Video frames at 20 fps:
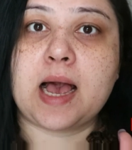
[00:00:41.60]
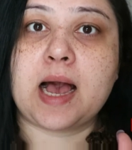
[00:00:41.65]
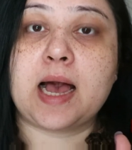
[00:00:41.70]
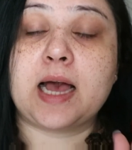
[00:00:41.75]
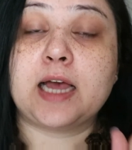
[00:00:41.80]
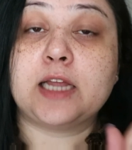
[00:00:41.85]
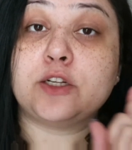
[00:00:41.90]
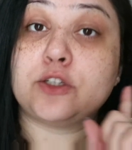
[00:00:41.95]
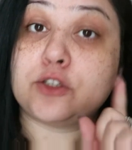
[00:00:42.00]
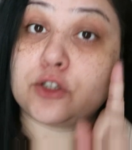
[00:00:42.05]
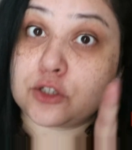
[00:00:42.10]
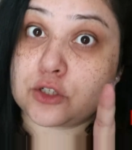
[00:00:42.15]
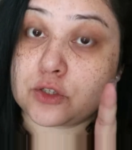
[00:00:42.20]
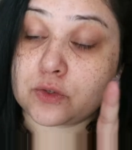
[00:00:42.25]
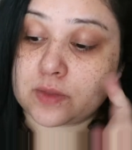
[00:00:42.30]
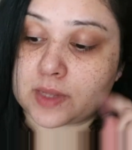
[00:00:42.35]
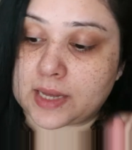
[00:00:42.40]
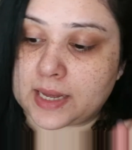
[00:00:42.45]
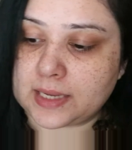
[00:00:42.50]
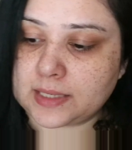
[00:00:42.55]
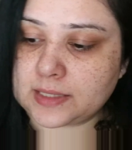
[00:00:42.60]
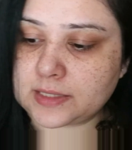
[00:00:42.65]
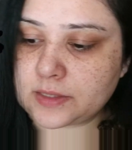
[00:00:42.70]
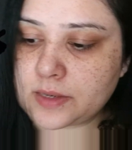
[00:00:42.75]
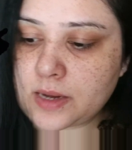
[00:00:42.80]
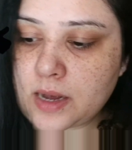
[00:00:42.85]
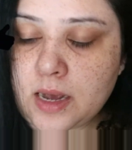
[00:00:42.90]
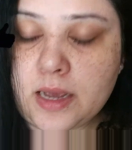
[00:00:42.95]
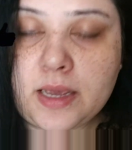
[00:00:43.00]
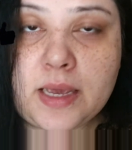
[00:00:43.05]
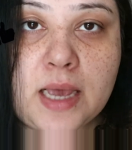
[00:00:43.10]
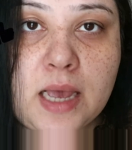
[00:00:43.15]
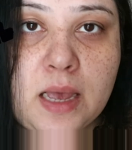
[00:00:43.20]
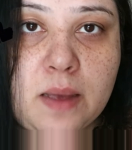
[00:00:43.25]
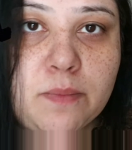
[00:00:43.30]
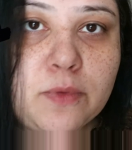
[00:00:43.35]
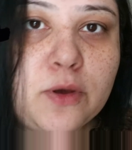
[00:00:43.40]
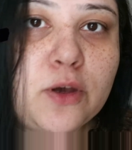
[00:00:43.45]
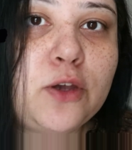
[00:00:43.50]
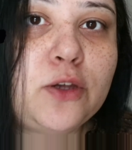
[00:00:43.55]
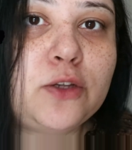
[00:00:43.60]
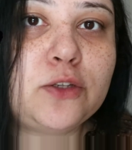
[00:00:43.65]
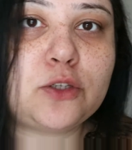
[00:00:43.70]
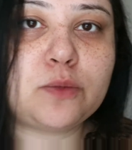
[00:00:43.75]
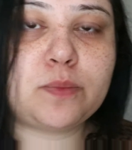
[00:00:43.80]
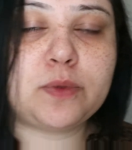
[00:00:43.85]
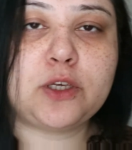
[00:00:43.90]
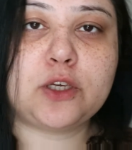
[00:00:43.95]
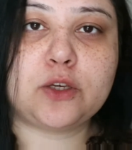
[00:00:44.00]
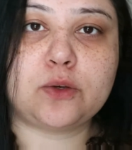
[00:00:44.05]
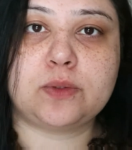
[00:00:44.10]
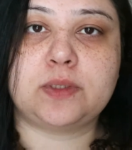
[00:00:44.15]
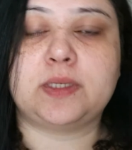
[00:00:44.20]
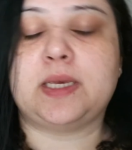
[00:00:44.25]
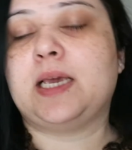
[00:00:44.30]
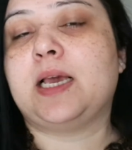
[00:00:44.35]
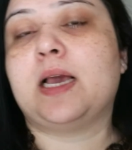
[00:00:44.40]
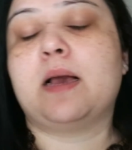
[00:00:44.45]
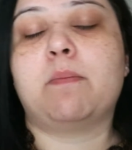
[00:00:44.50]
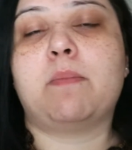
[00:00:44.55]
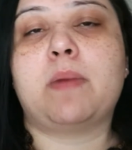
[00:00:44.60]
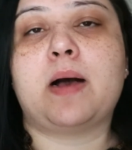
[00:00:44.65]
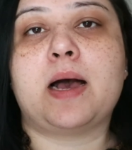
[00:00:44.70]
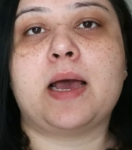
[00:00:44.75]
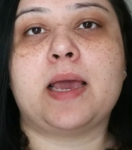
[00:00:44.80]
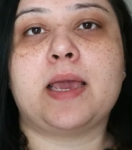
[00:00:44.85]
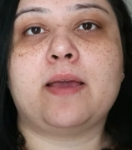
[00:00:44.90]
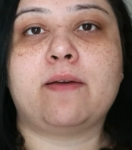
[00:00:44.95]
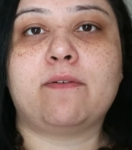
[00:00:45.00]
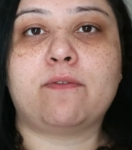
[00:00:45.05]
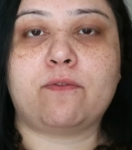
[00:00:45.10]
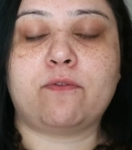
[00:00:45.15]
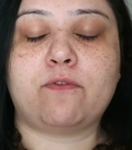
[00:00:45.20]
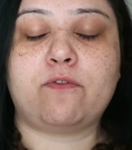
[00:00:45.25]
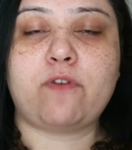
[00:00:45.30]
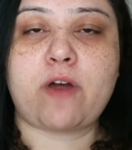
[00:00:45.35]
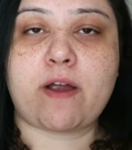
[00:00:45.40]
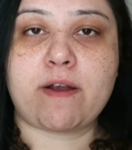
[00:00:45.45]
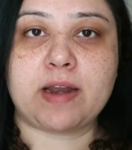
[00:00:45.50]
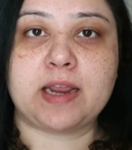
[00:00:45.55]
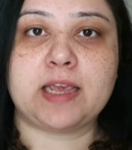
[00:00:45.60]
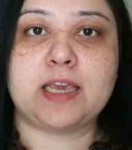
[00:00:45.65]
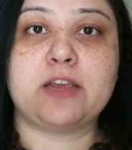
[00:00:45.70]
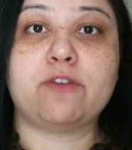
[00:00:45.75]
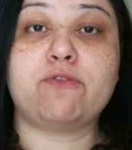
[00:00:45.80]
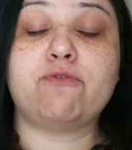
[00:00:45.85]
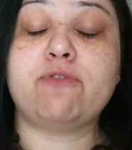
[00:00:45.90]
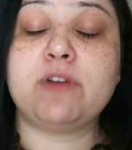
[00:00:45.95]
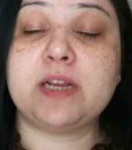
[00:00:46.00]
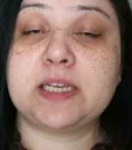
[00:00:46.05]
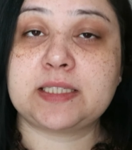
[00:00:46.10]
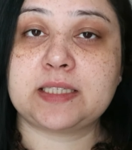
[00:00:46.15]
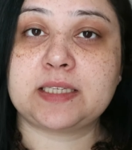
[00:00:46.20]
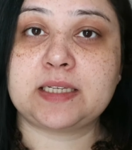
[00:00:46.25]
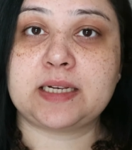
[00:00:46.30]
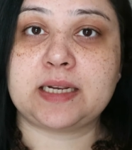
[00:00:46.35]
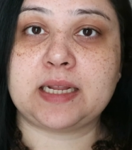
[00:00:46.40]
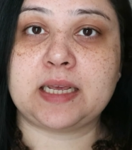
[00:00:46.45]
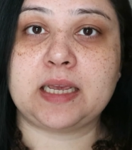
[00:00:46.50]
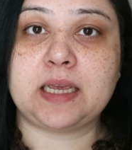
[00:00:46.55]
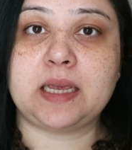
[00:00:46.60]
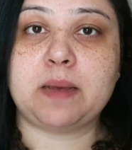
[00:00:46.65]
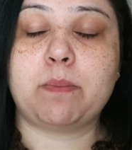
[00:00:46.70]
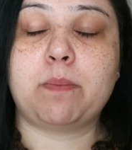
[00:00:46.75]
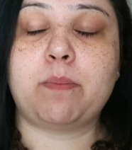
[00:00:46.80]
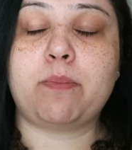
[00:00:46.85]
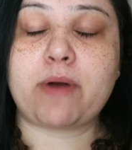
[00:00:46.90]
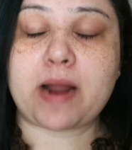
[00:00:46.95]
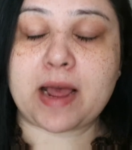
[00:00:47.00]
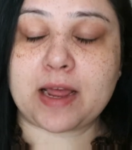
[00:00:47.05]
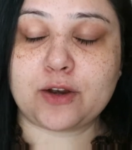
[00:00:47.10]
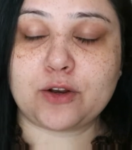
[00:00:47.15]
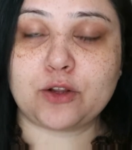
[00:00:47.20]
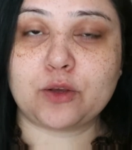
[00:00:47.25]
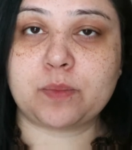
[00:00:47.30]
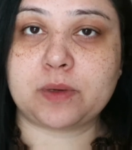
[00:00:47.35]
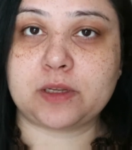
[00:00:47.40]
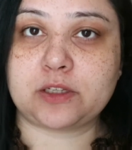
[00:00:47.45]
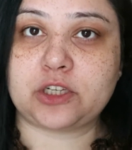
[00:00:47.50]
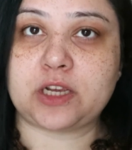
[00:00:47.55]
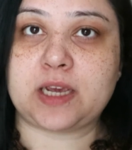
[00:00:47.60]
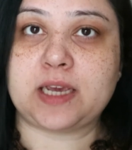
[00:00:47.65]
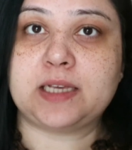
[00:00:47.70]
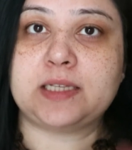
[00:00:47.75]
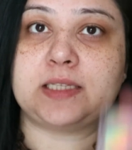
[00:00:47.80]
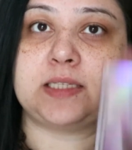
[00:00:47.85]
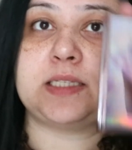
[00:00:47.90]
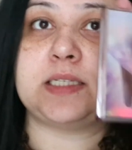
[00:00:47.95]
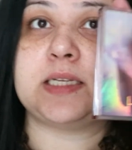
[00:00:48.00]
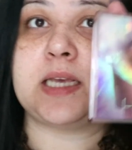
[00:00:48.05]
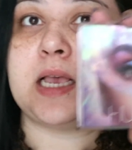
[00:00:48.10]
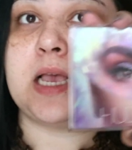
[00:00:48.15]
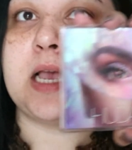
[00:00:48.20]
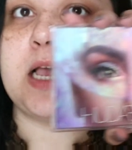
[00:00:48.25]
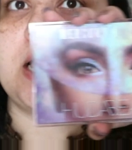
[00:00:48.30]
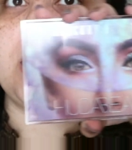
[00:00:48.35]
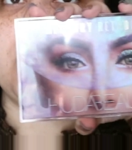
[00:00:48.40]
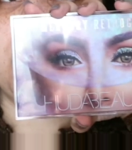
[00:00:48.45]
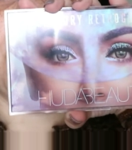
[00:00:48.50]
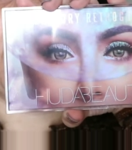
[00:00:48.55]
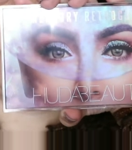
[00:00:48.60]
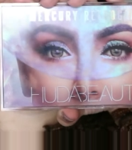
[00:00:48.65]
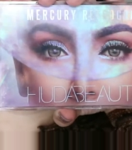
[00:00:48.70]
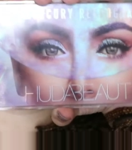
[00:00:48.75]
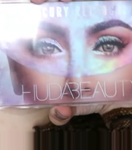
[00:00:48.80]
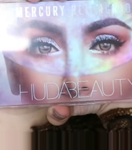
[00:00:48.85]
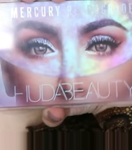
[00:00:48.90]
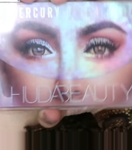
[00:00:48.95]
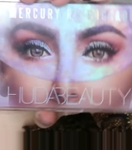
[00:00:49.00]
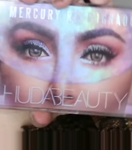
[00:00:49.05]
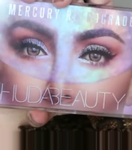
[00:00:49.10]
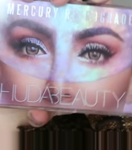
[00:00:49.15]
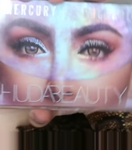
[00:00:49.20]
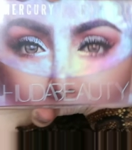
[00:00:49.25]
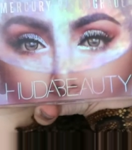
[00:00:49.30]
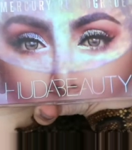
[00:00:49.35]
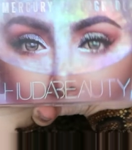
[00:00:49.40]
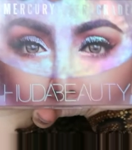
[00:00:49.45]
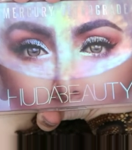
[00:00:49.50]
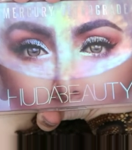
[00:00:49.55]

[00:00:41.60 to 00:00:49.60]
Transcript: And to do that, I am going to be using my very recently brand new purchased Huda